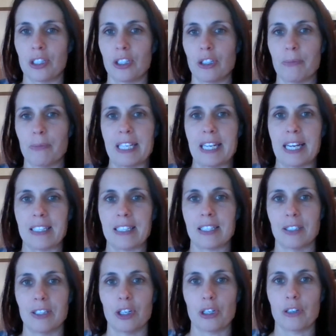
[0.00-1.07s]
So it'll be nice
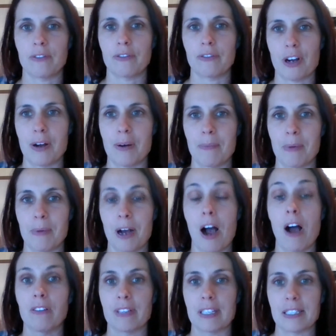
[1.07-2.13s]
to learn from
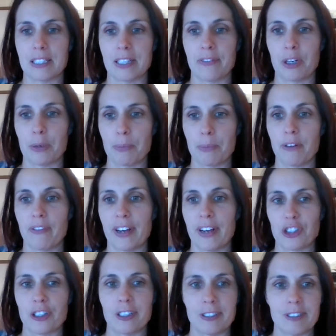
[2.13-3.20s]
all of these different
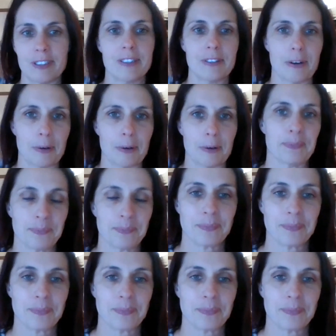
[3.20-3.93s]
professionals. So,